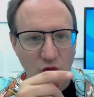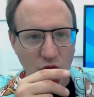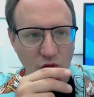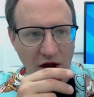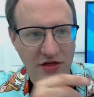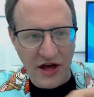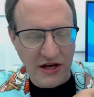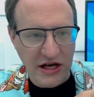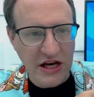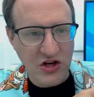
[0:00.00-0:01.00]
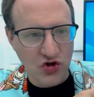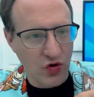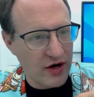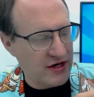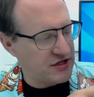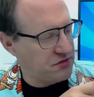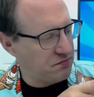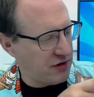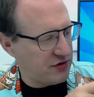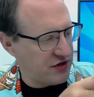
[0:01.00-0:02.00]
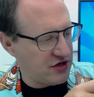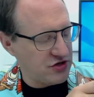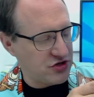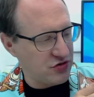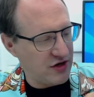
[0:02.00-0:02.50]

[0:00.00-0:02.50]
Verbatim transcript: with a knee joint built into